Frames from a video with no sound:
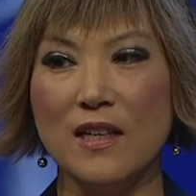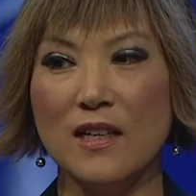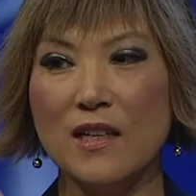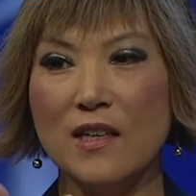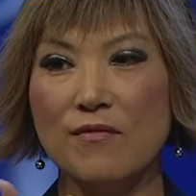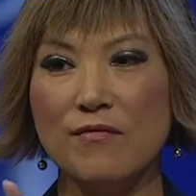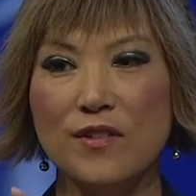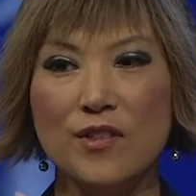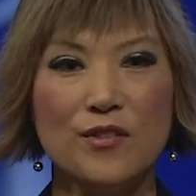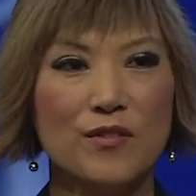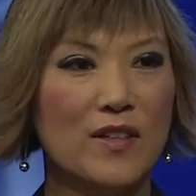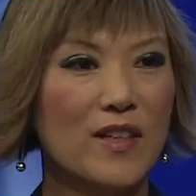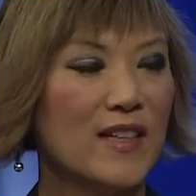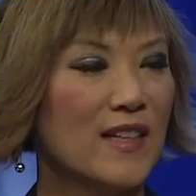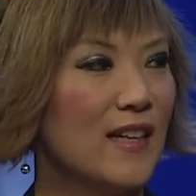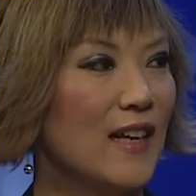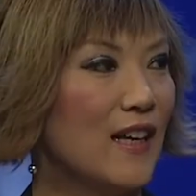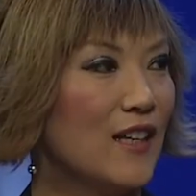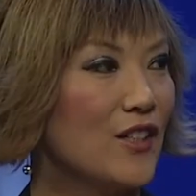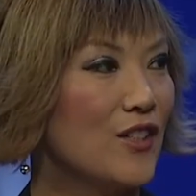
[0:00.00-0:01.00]
individual
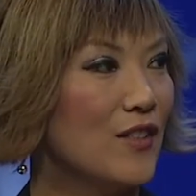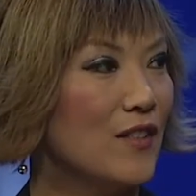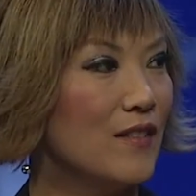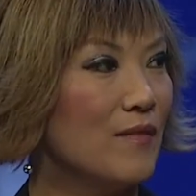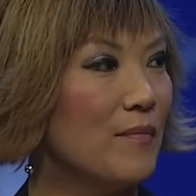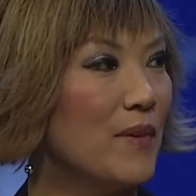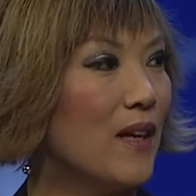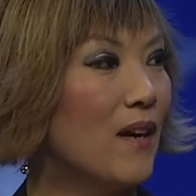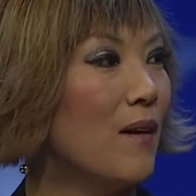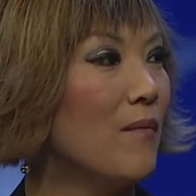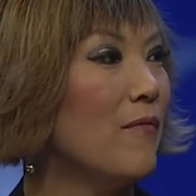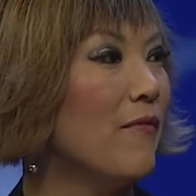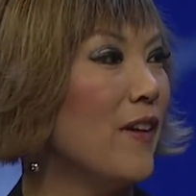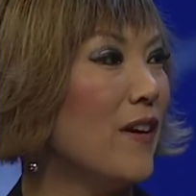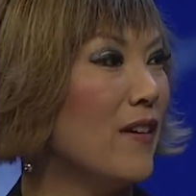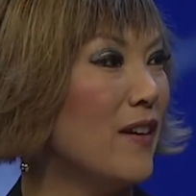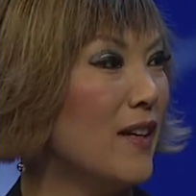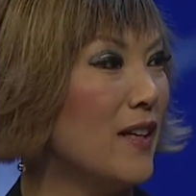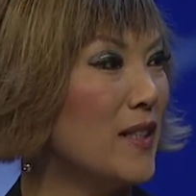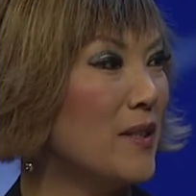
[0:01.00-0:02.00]
connection become
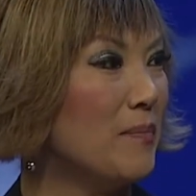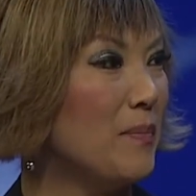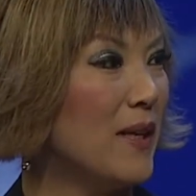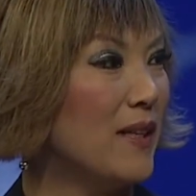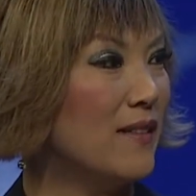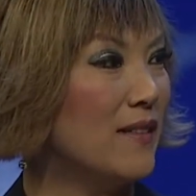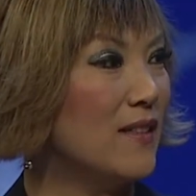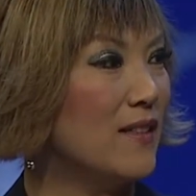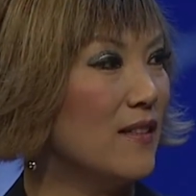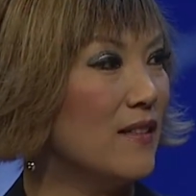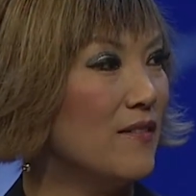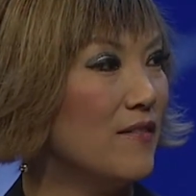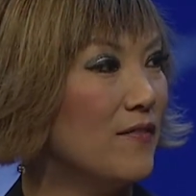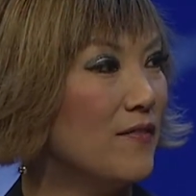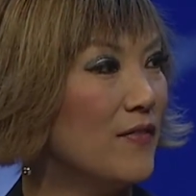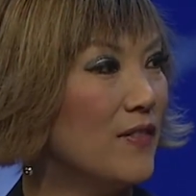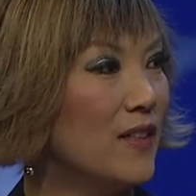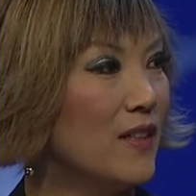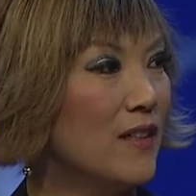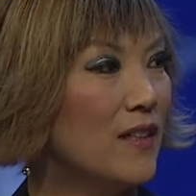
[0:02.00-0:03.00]
very expensive,
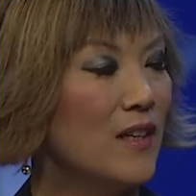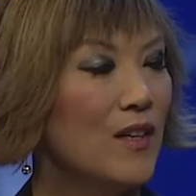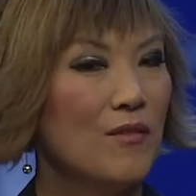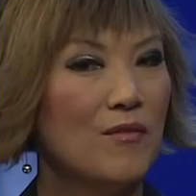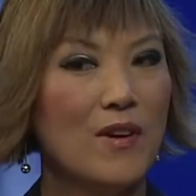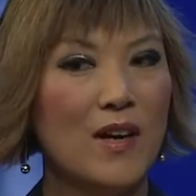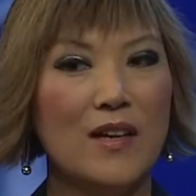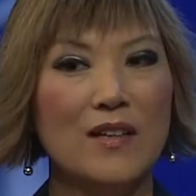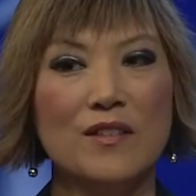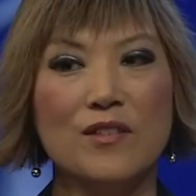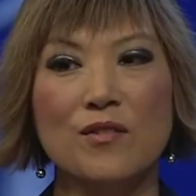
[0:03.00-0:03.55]
right?